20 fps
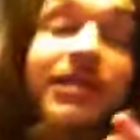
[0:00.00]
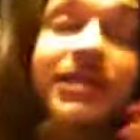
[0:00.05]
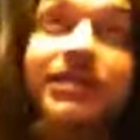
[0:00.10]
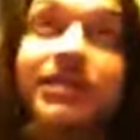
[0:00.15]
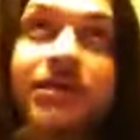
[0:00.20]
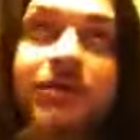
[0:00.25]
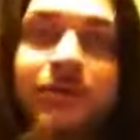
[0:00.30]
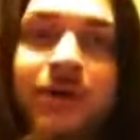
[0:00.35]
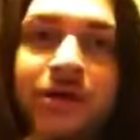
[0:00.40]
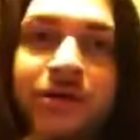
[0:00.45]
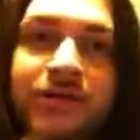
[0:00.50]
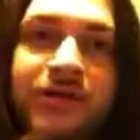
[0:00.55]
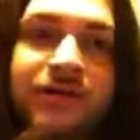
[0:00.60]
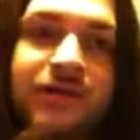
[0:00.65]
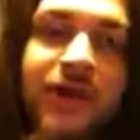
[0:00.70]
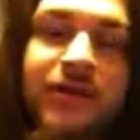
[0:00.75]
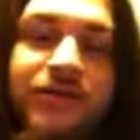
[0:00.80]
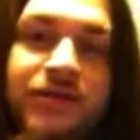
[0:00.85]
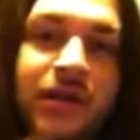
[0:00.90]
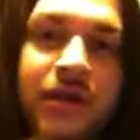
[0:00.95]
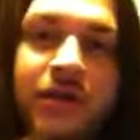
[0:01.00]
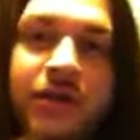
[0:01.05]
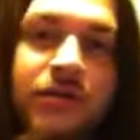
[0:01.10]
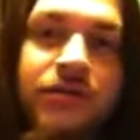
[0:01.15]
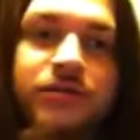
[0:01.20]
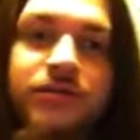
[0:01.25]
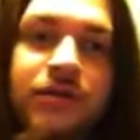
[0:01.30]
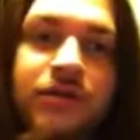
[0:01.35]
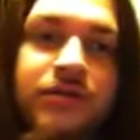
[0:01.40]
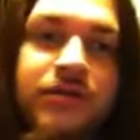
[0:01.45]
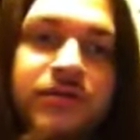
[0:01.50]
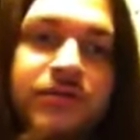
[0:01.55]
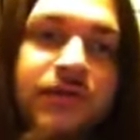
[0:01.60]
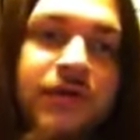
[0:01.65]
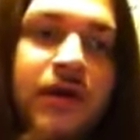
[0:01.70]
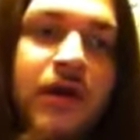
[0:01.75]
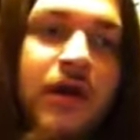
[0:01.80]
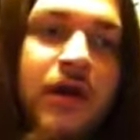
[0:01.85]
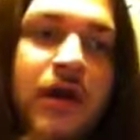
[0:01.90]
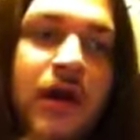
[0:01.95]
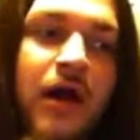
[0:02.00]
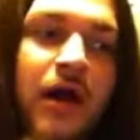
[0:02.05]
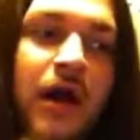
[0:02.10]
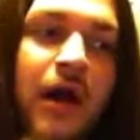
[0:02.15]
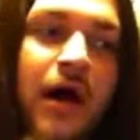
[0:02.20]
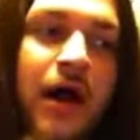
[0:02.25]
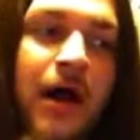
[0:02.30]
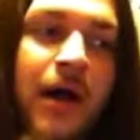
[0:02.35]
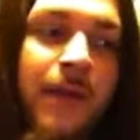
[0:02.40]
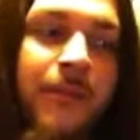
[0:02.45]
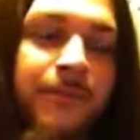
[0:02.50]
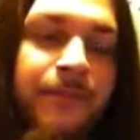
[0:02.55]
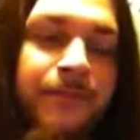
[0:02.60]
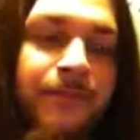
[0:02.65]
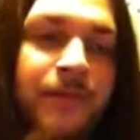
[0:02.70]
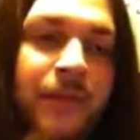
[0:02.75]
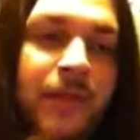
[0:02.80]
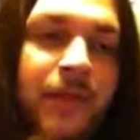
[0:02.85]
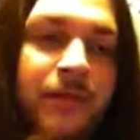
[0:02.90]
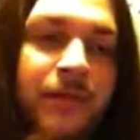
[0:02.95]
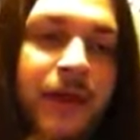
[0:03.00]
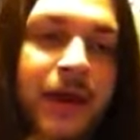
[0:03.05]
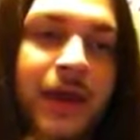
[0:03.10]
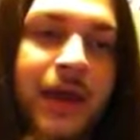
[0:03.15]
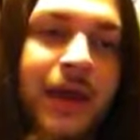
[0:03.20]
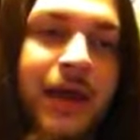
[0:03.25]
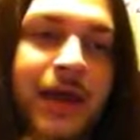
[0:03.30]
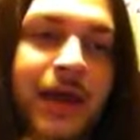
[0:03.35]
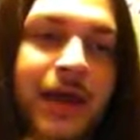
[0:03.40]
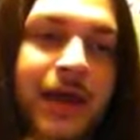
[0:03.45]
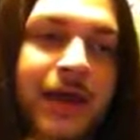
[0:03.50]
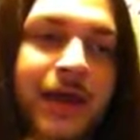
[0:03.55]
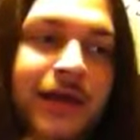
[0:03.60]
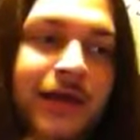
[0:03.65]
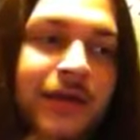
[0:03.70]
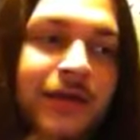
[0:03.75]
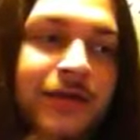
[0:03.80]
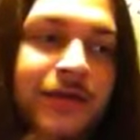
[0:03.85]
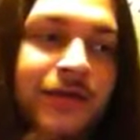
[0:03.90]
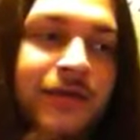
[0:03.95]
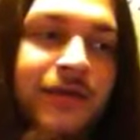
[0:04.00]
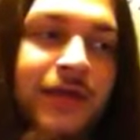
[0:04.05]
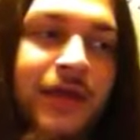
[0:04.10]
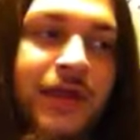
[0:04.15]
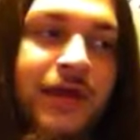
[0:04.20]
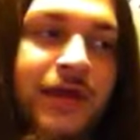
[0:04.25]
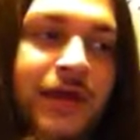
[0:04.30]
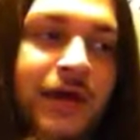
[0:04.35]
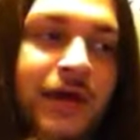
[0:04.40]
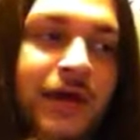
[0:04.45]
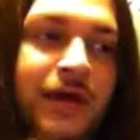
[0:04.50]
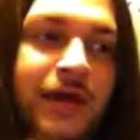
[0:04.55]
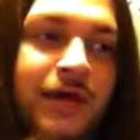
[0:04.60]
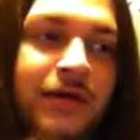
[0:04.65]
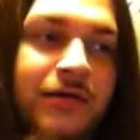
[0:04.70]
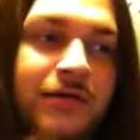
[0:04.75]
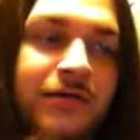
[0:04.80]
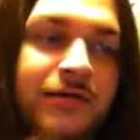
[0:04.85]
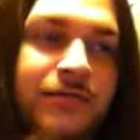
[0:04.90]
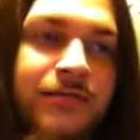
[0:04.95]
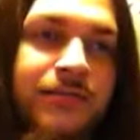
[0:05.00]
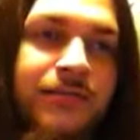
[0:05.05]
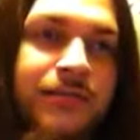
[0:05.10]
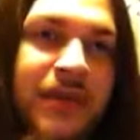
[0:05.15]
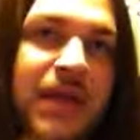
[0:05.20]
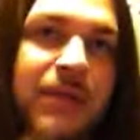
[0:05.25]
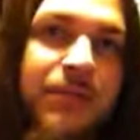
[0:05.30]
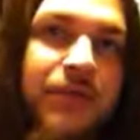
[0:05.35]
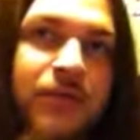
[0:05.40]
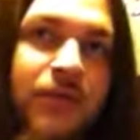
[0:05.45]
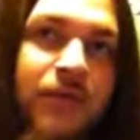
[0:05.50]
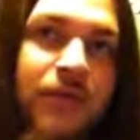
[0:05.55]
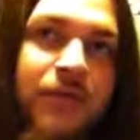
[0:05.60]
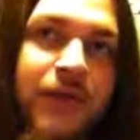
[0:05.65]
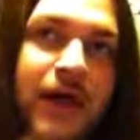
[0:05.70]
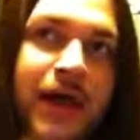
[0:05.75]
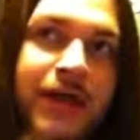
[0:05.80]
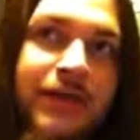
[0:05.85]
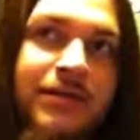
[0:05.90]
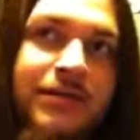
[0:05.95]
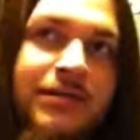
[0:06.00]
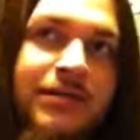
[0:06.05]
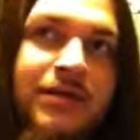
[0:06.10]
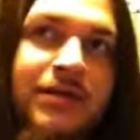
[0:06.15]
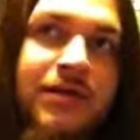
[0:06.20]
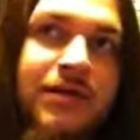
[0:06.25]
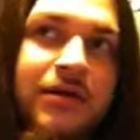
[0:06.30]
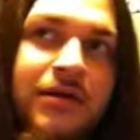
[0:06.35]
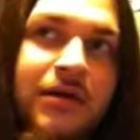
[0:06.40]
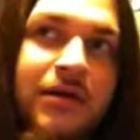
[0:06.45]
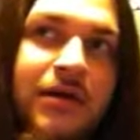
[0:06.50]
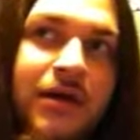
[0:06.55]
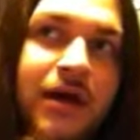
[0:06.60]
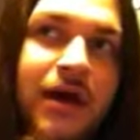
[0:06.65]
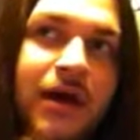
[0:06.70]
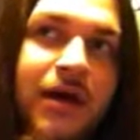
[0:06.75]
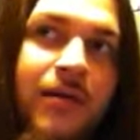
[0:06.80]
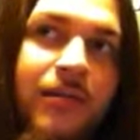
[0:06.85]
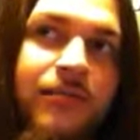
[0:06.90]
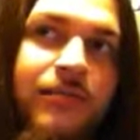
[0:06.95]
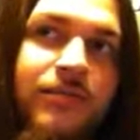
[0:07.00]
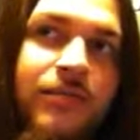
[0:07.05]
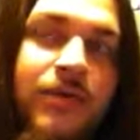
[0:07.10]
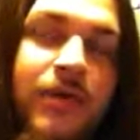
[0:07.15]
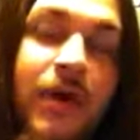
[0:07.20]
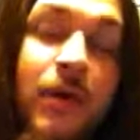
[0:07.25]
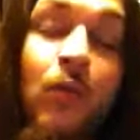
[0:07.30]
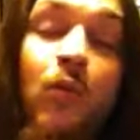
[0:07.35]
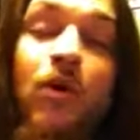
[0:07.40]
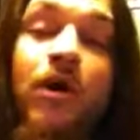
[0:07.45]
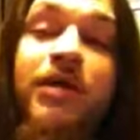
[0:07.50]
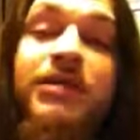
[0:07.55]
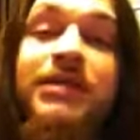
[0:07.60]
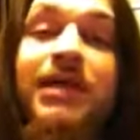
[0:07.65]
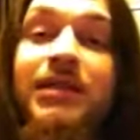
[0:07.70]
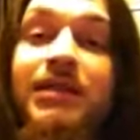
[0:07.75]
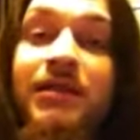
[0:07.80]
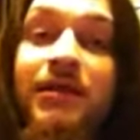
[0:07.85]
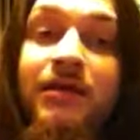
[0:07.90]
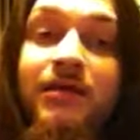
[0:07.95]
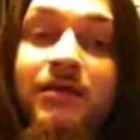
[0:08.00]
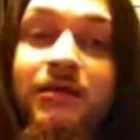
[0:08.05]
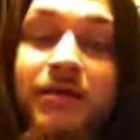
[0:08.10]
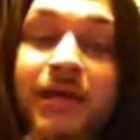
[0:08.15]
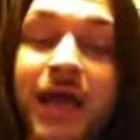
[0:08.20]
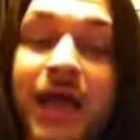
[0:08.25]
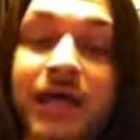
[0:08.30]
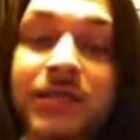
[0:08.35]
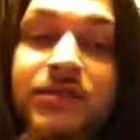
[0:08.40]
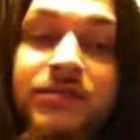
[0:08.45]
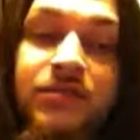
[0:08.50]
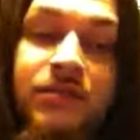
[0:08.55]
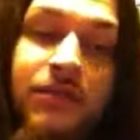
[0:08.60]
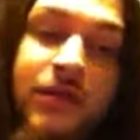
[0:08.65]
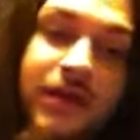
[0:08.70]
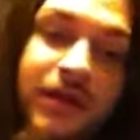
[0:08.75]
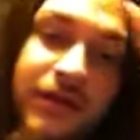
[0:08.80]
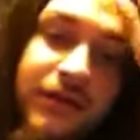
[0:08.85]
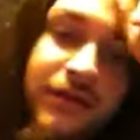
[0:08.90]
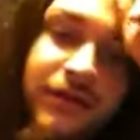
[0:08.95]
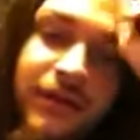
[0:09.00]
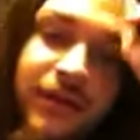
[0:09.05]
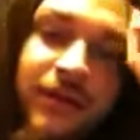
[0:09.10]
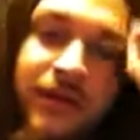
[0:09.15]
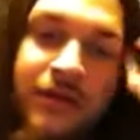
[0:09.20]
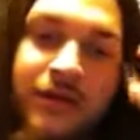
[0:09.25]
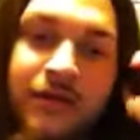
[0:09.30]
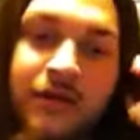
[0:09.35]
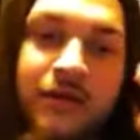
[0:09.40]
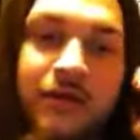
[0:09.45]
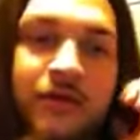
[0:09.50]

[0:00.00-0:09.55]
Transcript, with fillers: a distant relative, actually not a close relative, and the people that worked at the castle, like the